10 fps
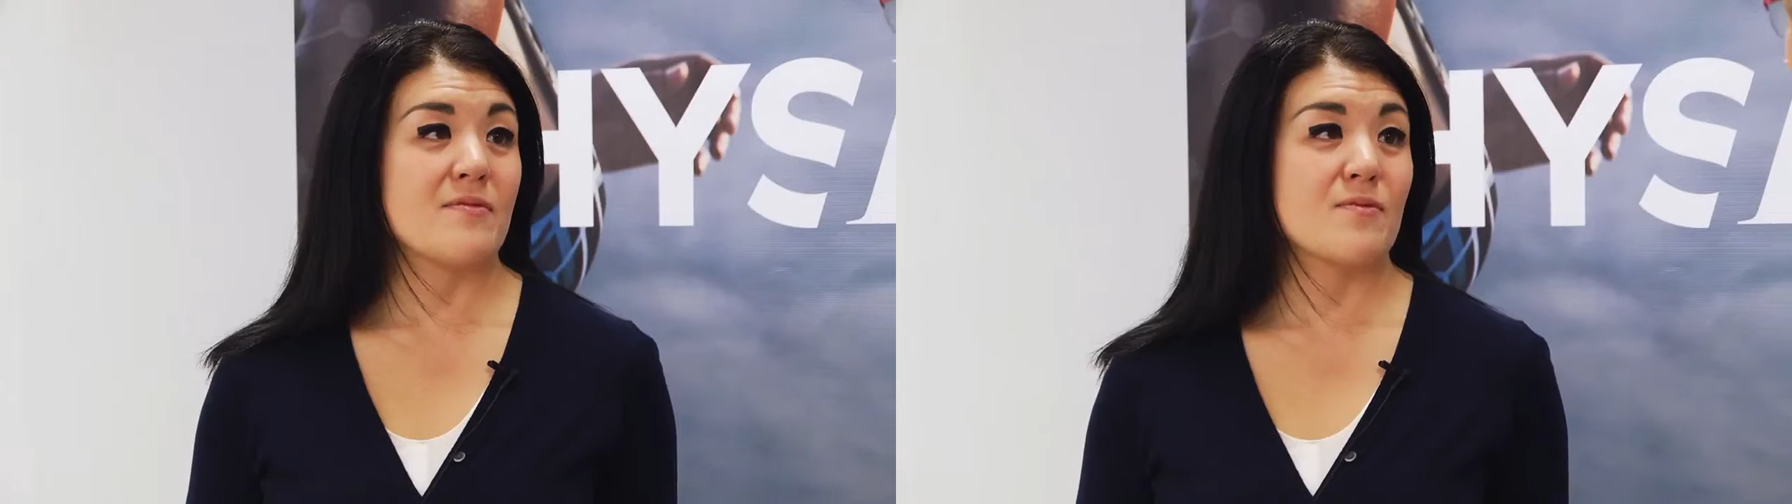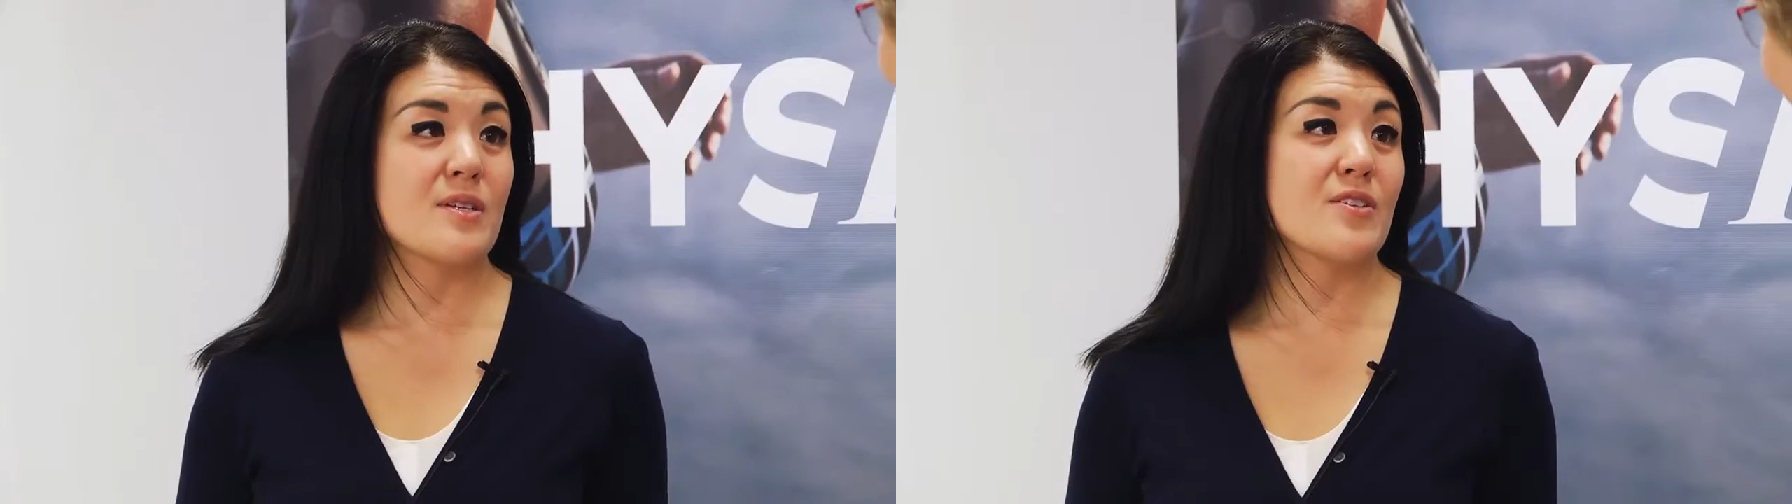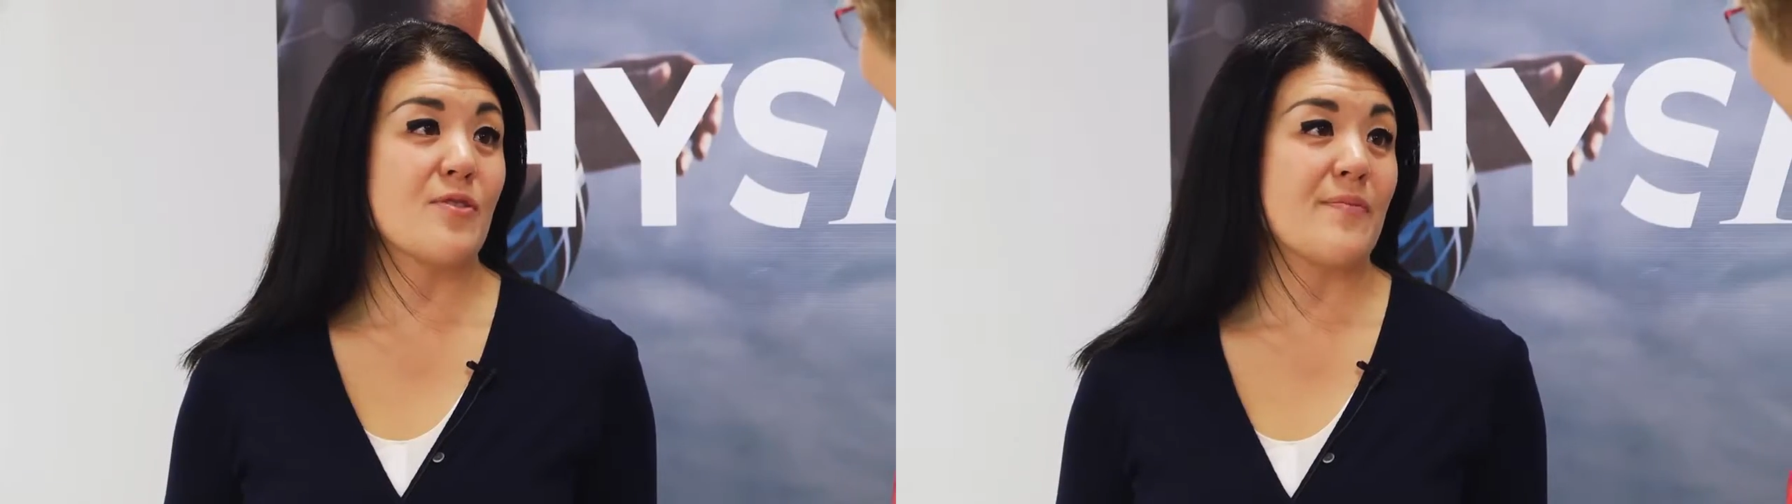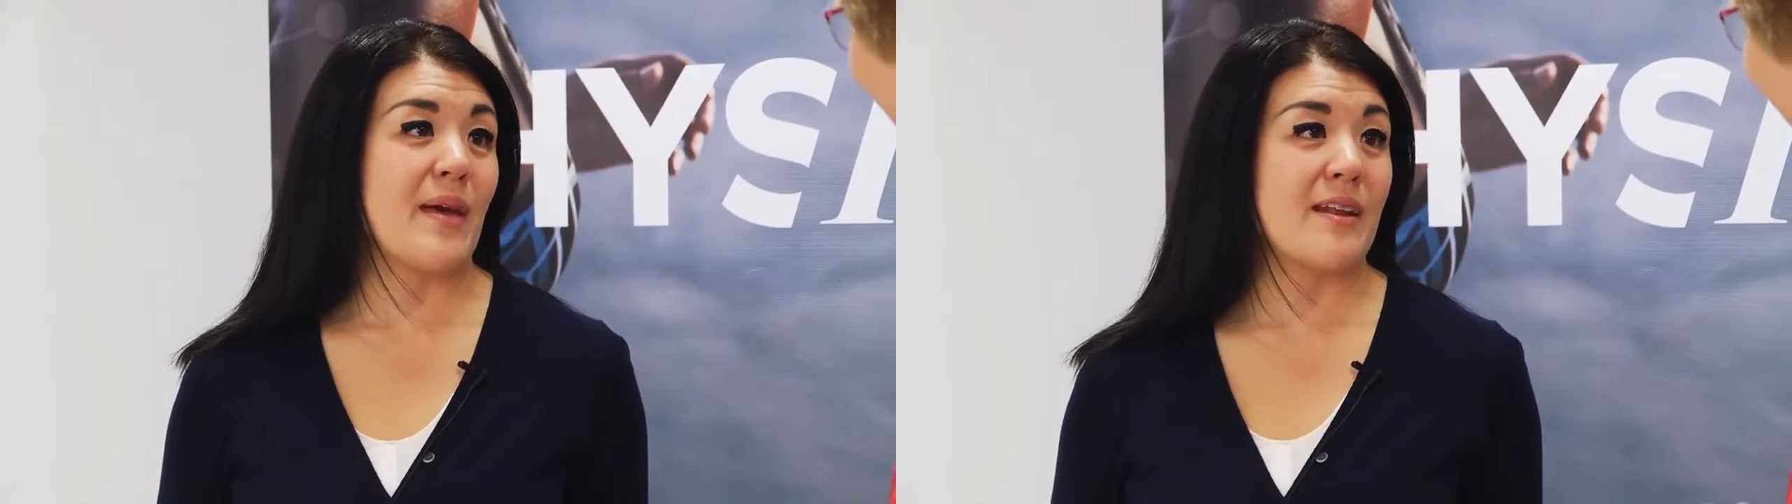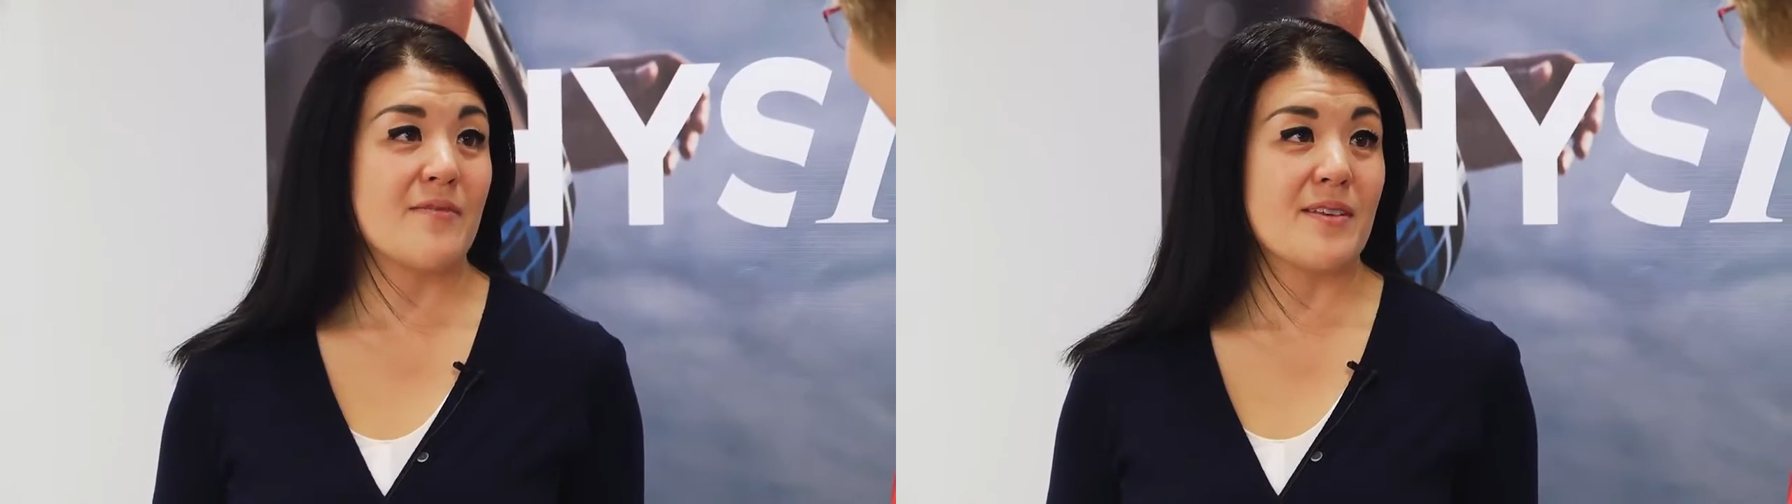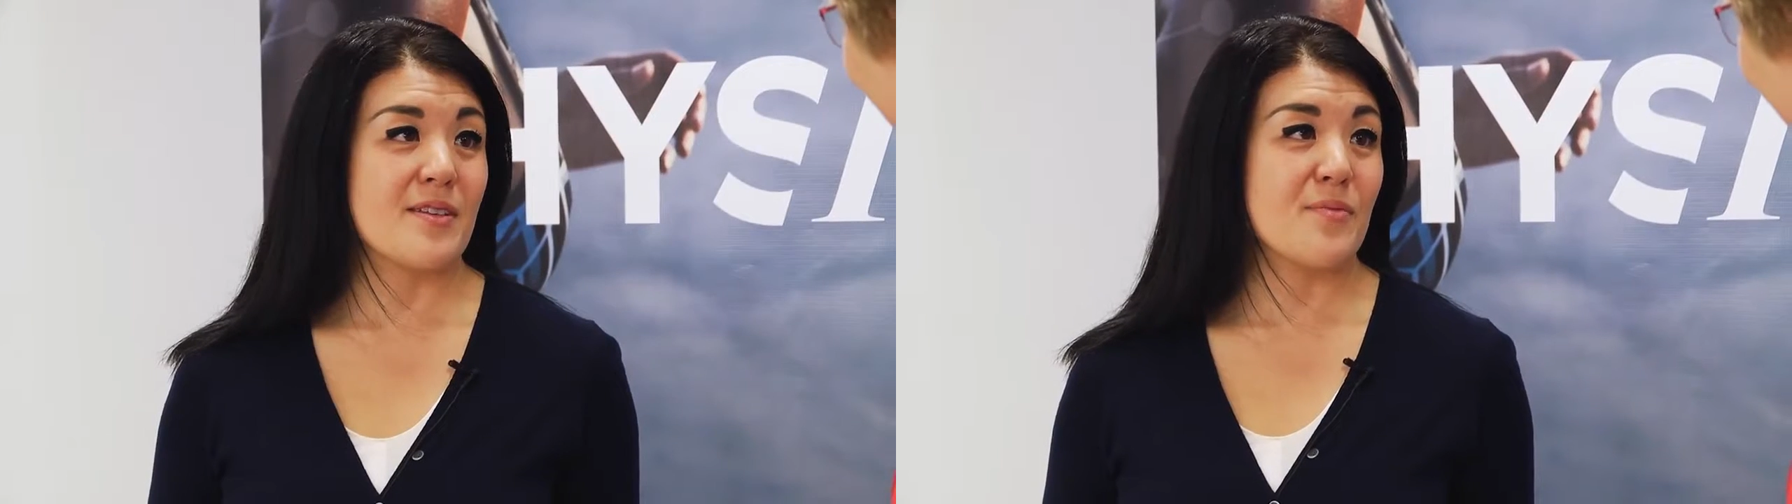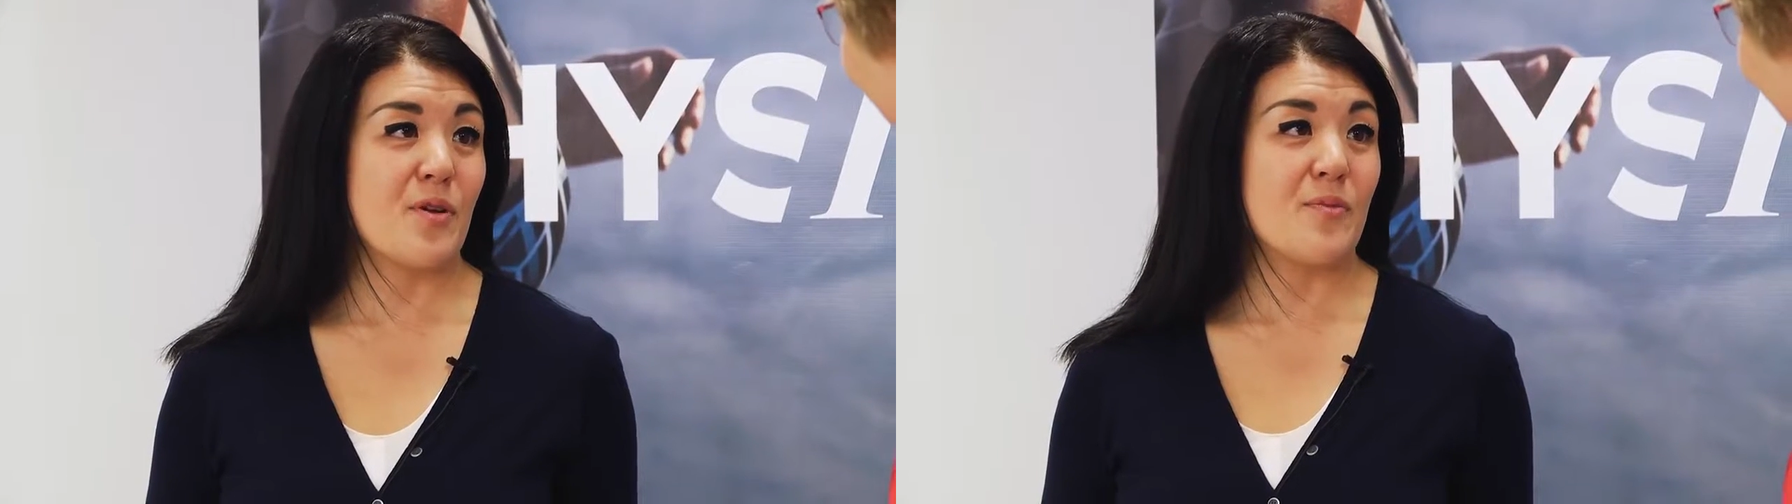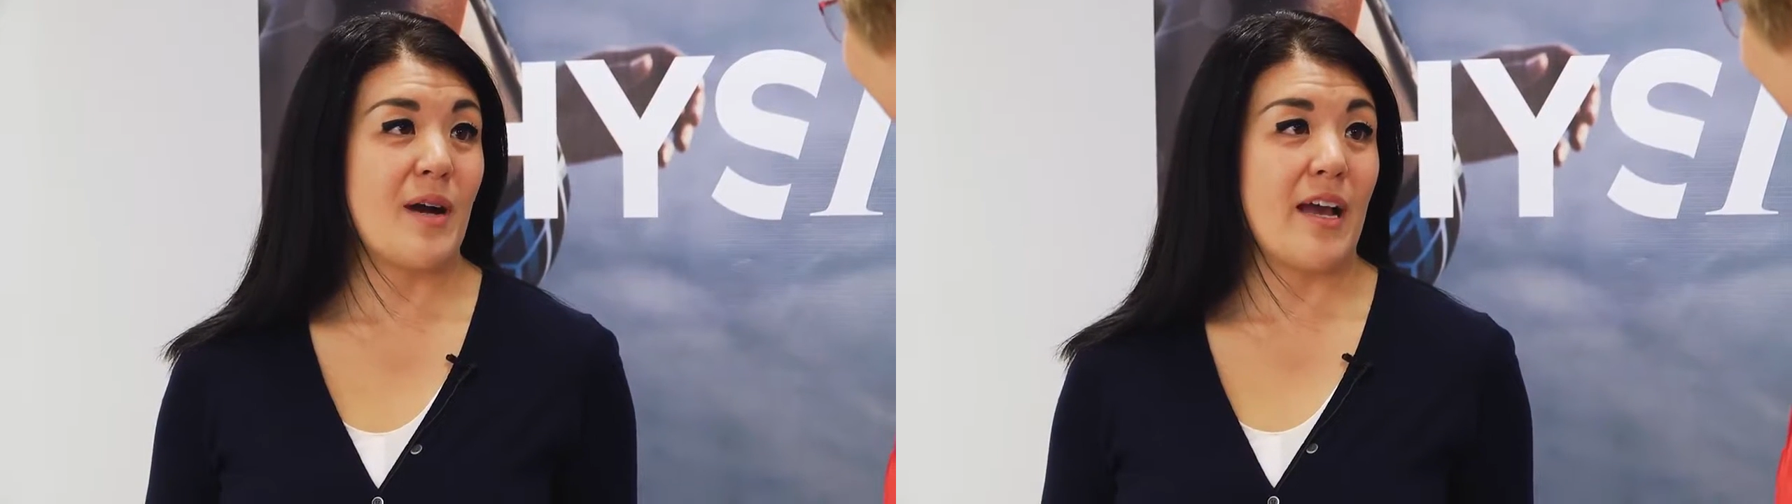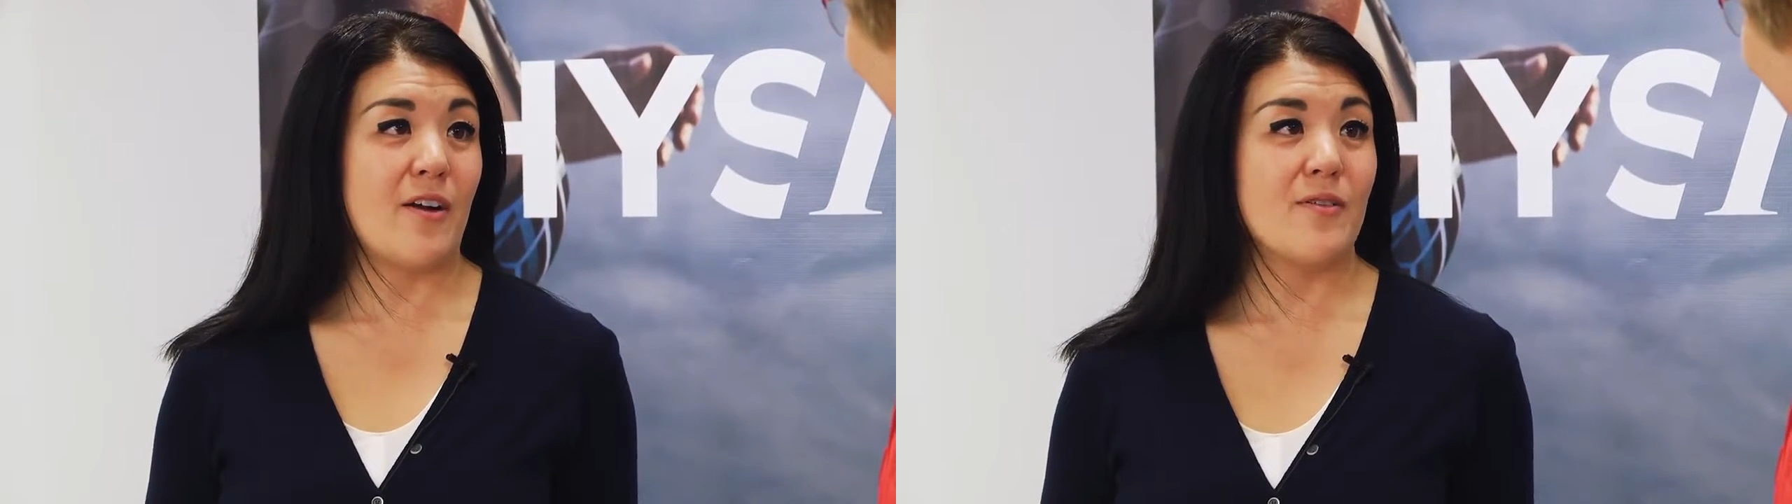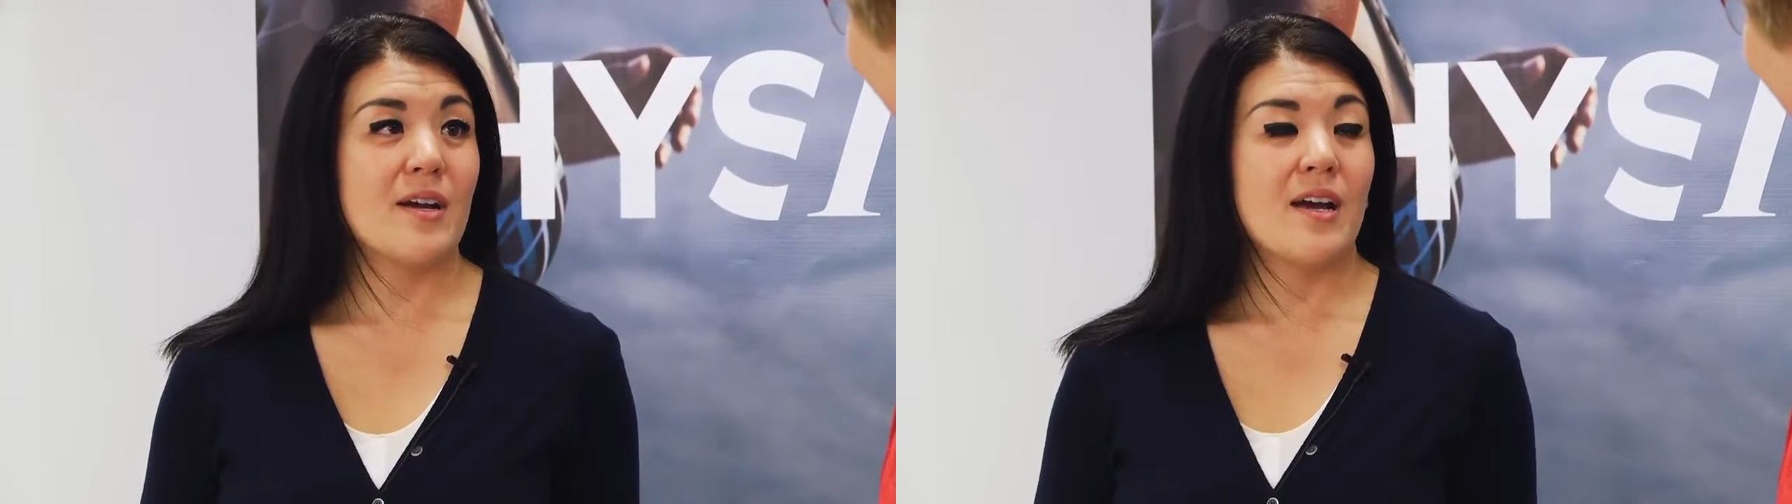the really great benefits of
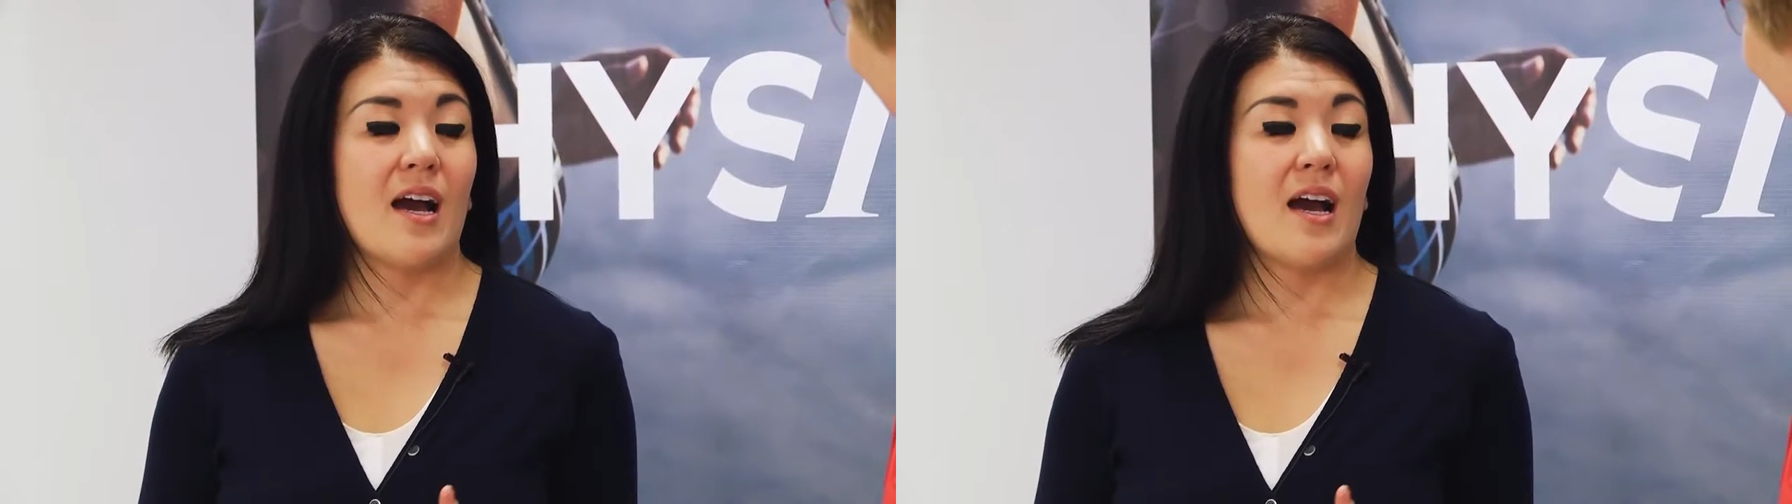ProBio.